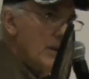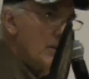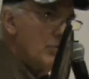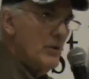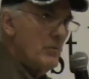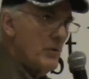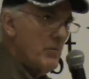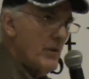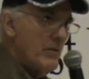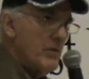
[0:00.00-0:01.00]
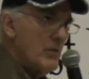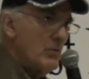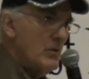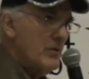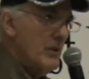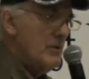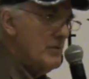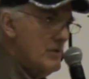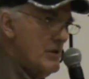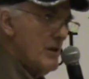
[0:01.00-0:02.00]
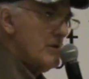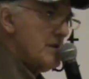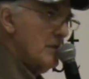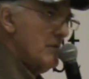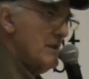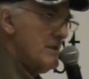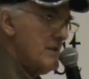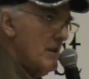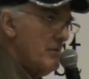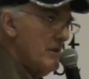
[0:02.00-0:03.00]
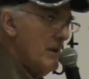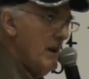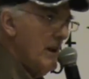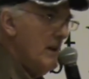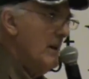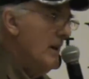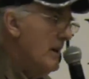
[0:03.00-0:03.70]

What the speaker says: it would have been preferable to share some of this stuff today